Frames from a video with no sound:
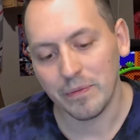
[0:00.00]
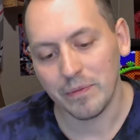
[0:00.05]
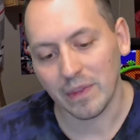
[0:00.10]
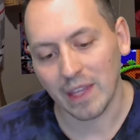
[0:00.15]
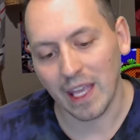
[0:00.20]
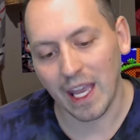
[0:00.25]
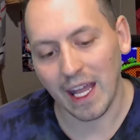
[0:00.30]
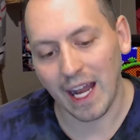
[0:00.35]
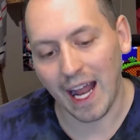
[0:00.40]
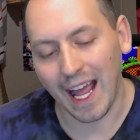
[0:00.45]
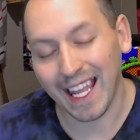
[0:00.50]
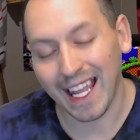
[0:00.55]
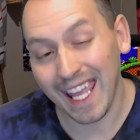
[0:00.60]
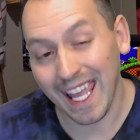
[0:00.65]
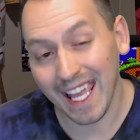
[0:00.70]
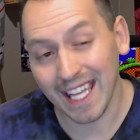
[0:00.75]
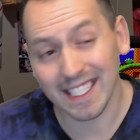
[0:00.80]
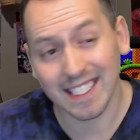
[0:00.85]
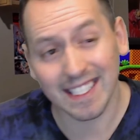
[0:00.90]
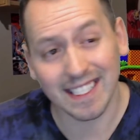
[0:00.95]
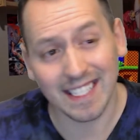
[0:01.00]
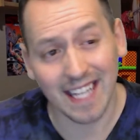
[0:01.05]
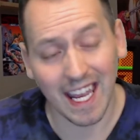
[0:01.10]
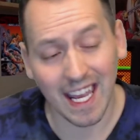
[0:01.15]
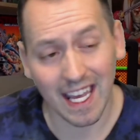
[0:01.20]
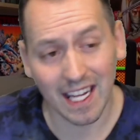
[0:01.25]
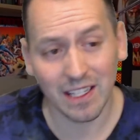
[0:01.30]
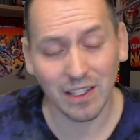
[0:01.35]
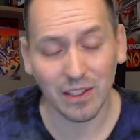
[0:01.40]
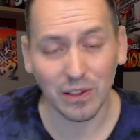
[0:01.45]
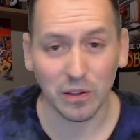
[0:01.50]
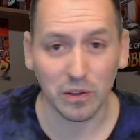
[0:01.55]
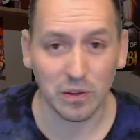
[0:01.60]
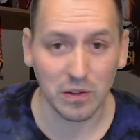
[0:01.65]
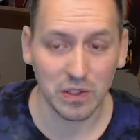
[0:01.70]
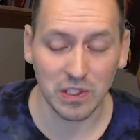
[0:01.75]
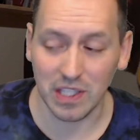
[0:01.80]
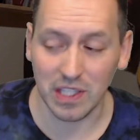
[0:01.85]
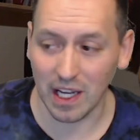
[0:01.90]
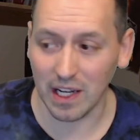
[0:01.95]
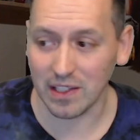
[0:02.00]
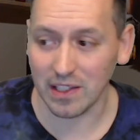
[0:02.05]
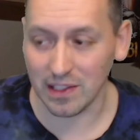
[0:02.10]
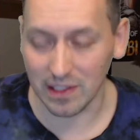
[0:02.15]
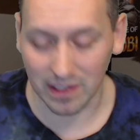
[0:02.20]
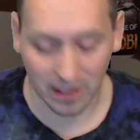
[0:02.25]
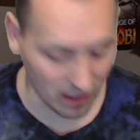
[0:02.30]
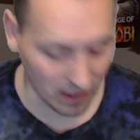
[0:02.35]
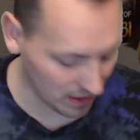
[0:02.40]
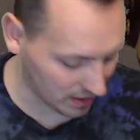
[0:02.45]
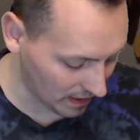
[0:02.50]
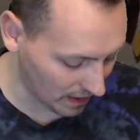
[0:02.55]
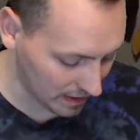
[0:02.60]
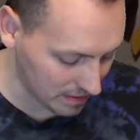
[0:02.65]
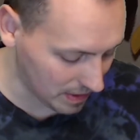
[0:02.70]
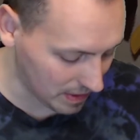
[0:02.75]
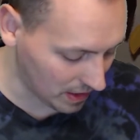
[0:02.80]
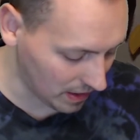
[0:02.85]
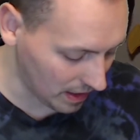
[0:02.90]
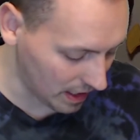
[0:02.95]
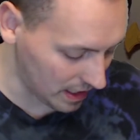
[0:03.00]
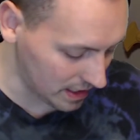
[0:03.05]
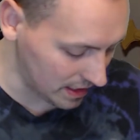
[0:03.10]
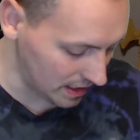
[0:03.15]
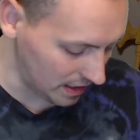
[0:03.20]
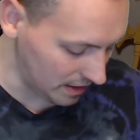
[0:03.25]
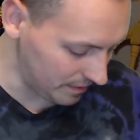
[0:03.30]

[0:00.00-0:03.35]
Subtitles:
And I can't stand loose Genesis cards. Drives me crazy.